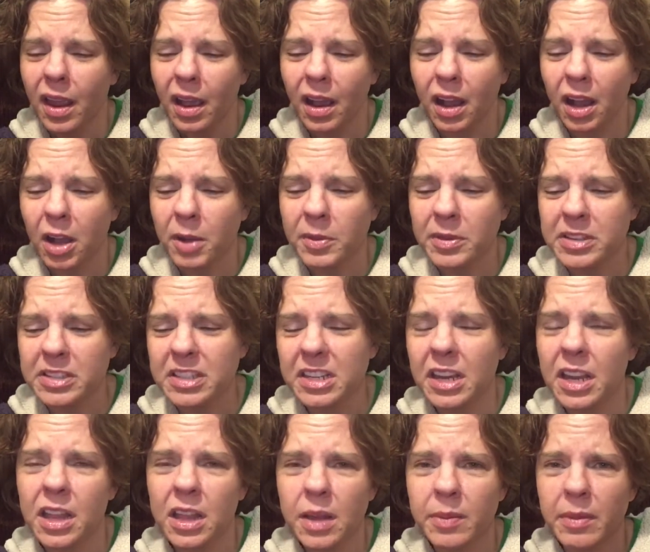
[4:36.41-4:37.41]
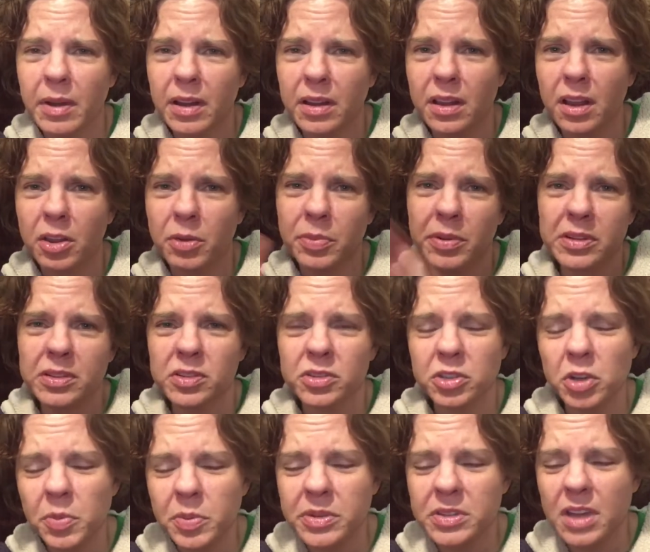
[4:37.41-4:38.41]
and sticking them on other pieces of
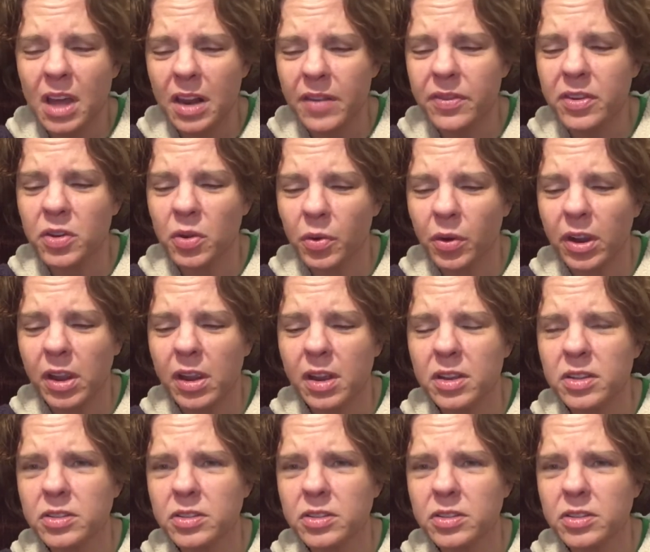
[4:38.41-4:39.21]
soap is kind of annoying.